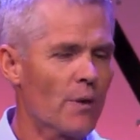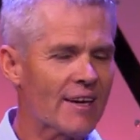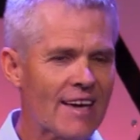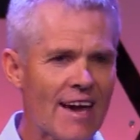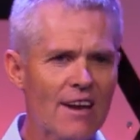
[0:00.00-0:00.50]

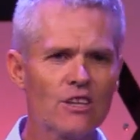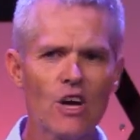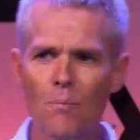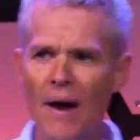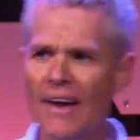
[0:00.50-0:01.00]
We cannot
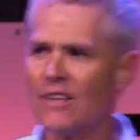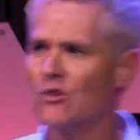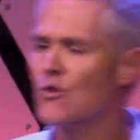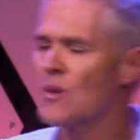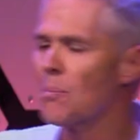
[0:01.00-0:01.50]
go back
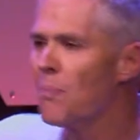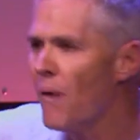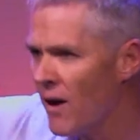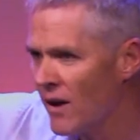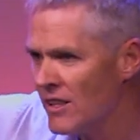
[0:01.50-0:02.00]
into the
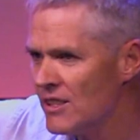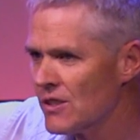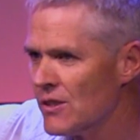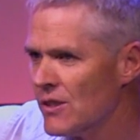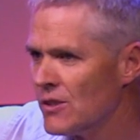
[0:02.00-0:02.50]

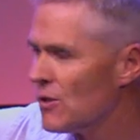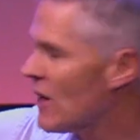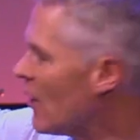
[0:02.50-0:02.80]
past to